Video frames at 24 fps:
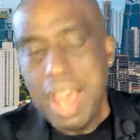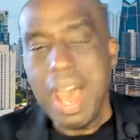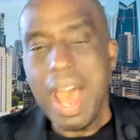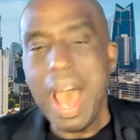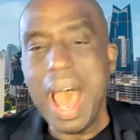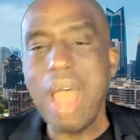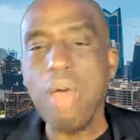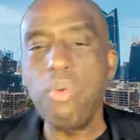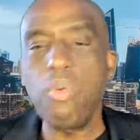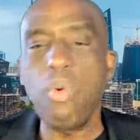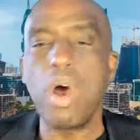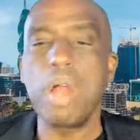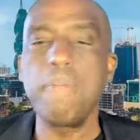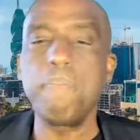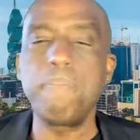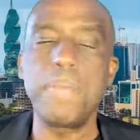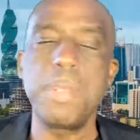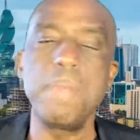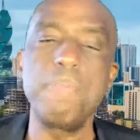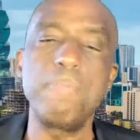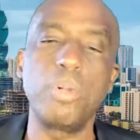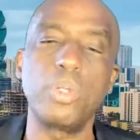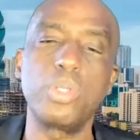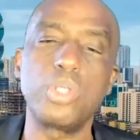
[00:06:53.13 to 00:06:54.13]
I want
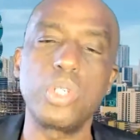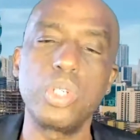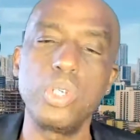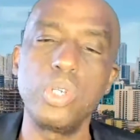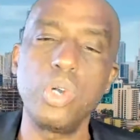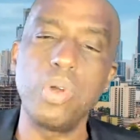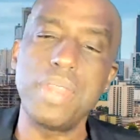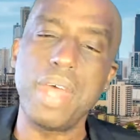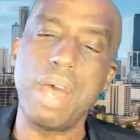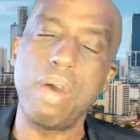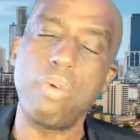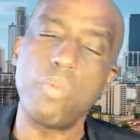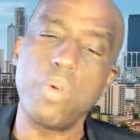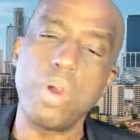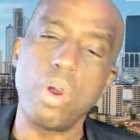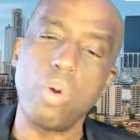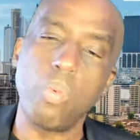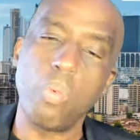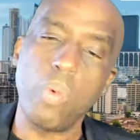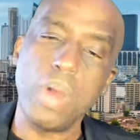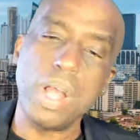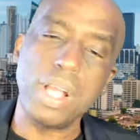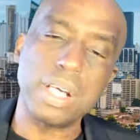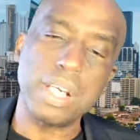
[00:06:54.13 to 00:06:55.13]
people to know that we're
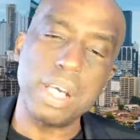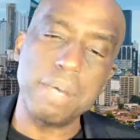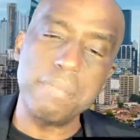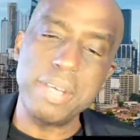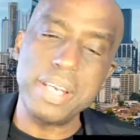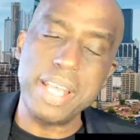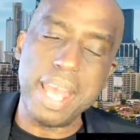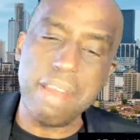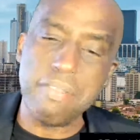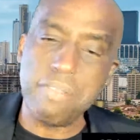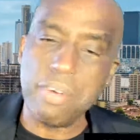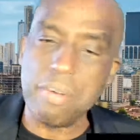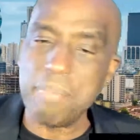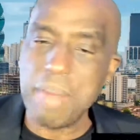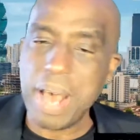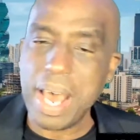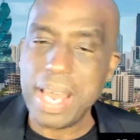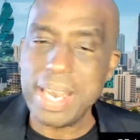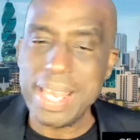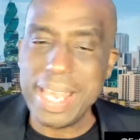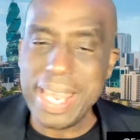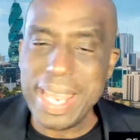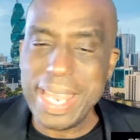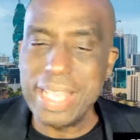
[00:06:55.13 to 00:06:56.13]
welcoming
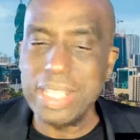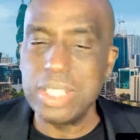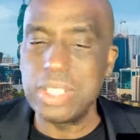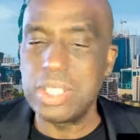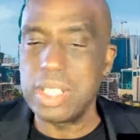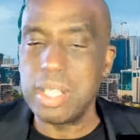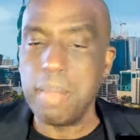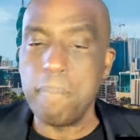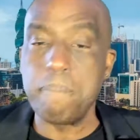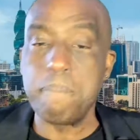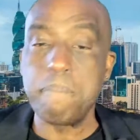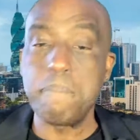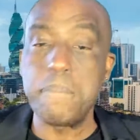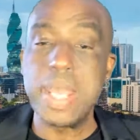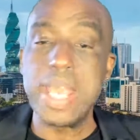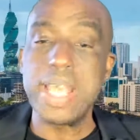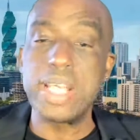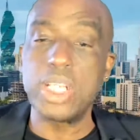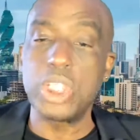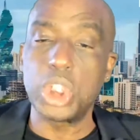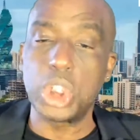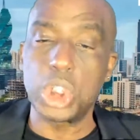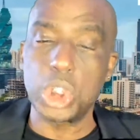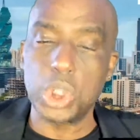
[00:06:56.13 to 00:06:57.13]
everybody into the
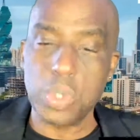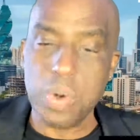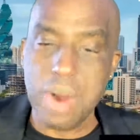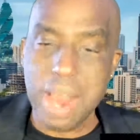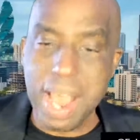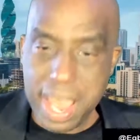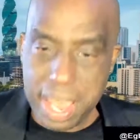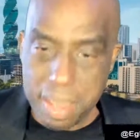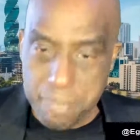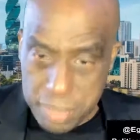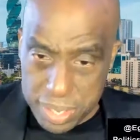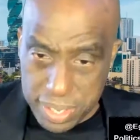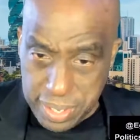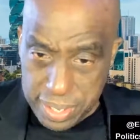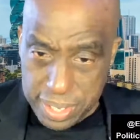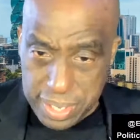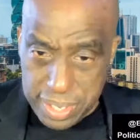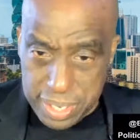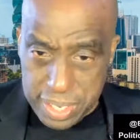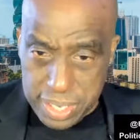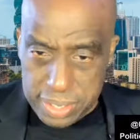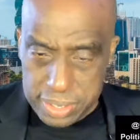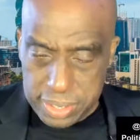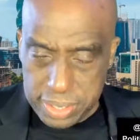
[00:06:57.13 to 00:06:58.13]
big tribe
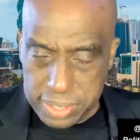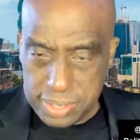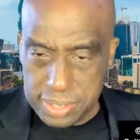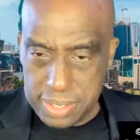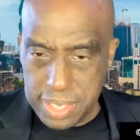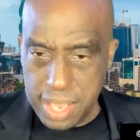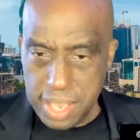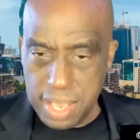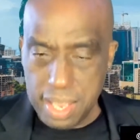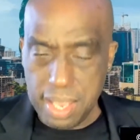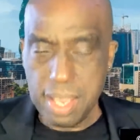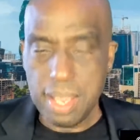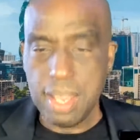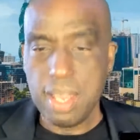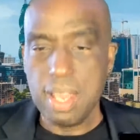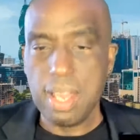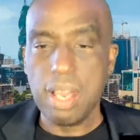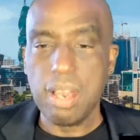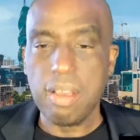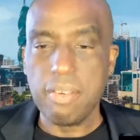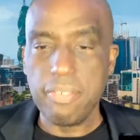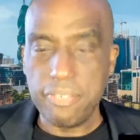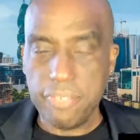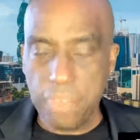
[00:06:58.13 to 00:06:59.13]
to say,
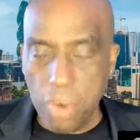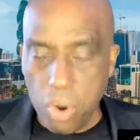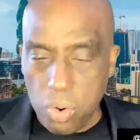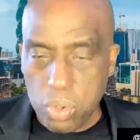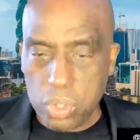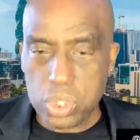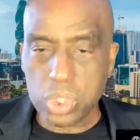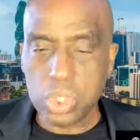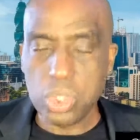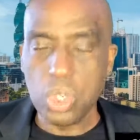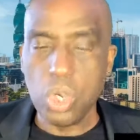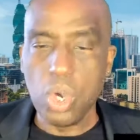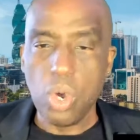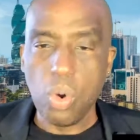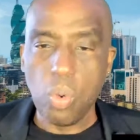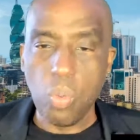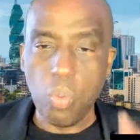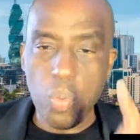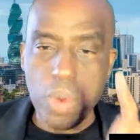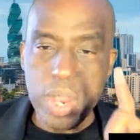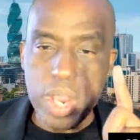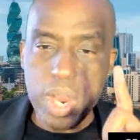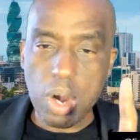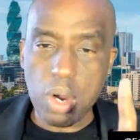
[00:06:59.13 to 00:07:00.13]
folks,
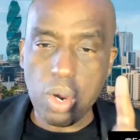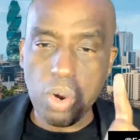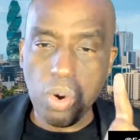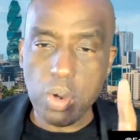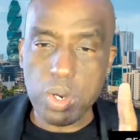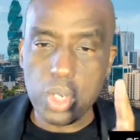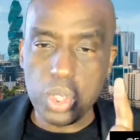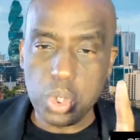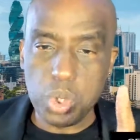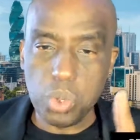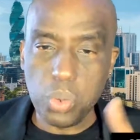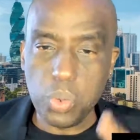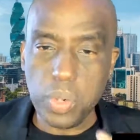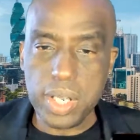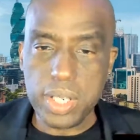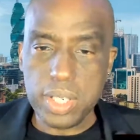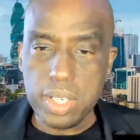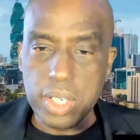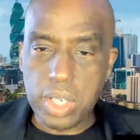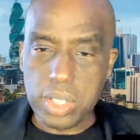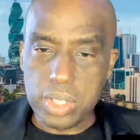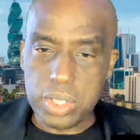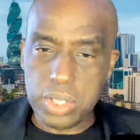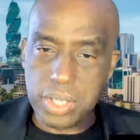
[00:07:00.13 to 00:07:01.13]
we are going to do it
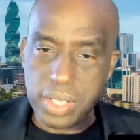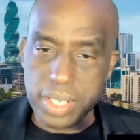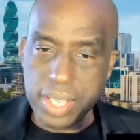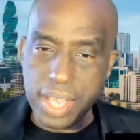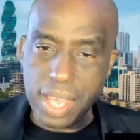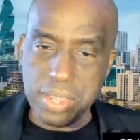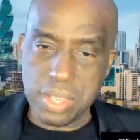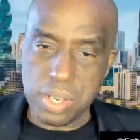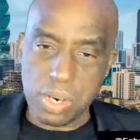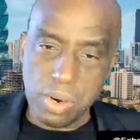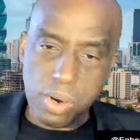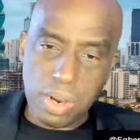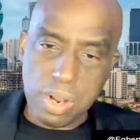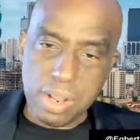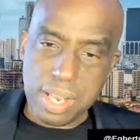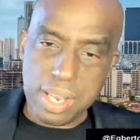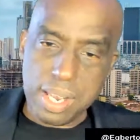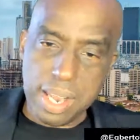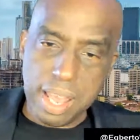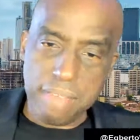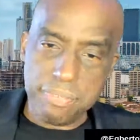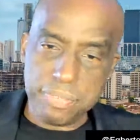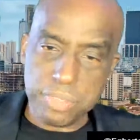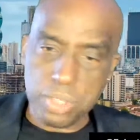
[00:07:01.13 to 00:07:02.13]
together.
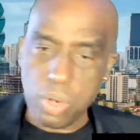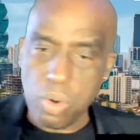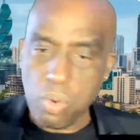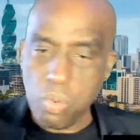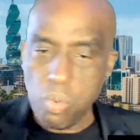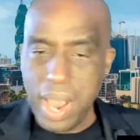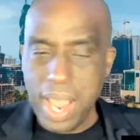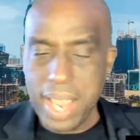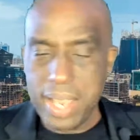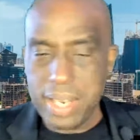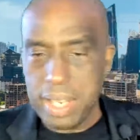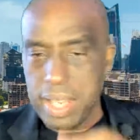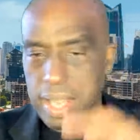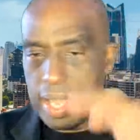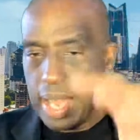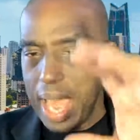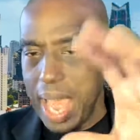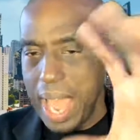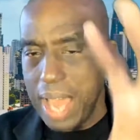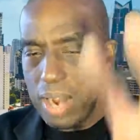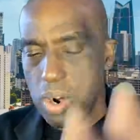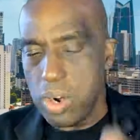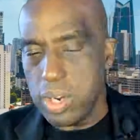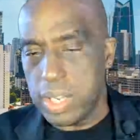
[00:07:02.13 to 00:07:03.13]
Left, right,
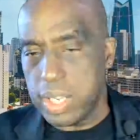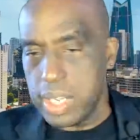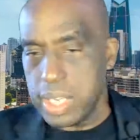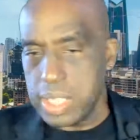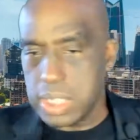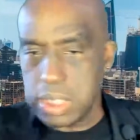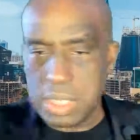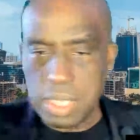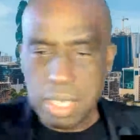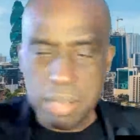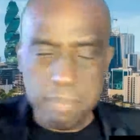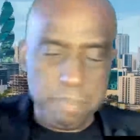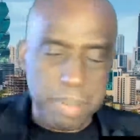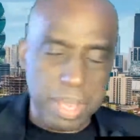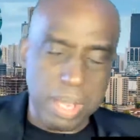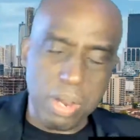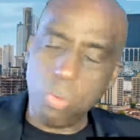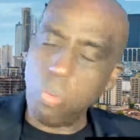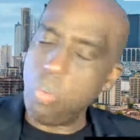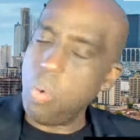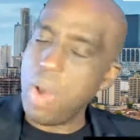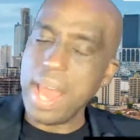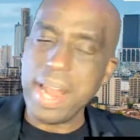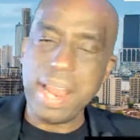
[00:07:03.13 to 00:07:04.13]
anarchists,
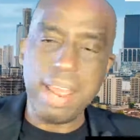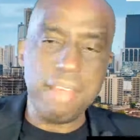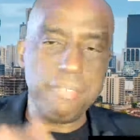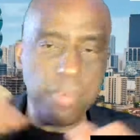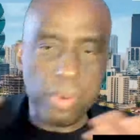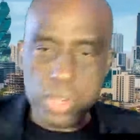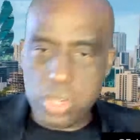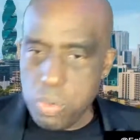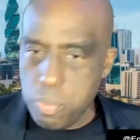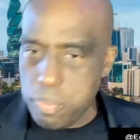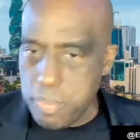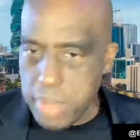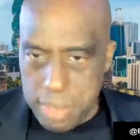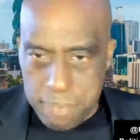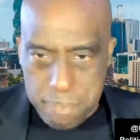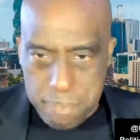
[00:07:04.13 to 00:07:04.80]
whatever you may